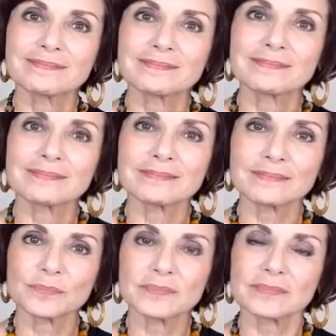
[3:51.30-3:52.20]

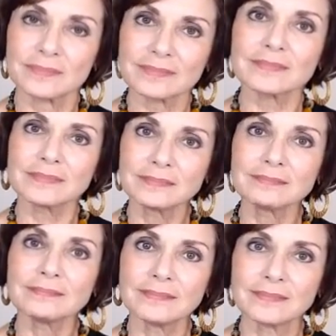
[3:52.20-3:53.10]

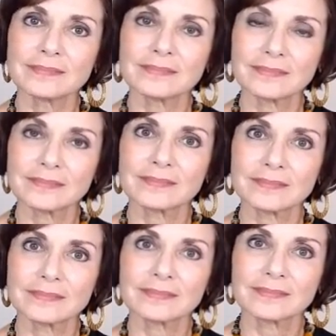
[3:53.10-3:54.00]

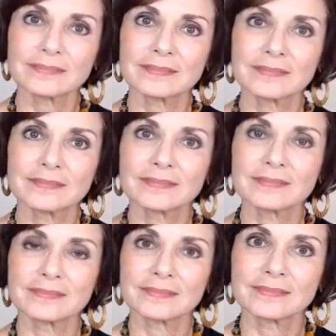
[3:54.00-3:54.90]

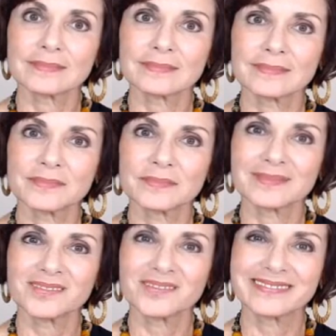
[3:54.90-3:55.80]

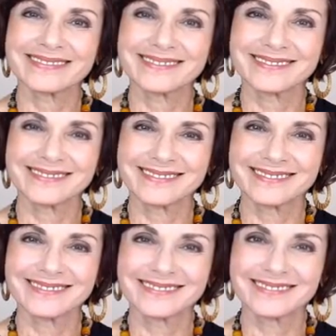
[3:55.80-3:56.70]

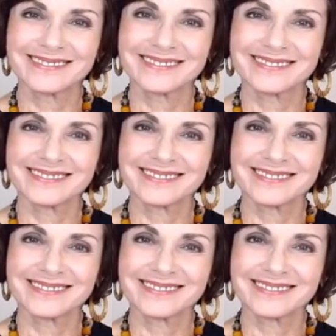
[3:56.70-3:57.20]
No words are spoken by the person on screen.